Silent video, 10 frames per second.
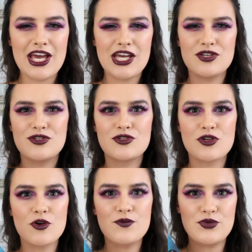is
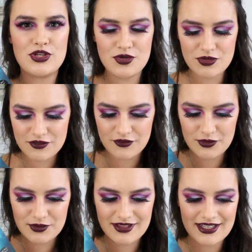so
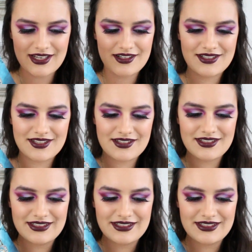beautiful that,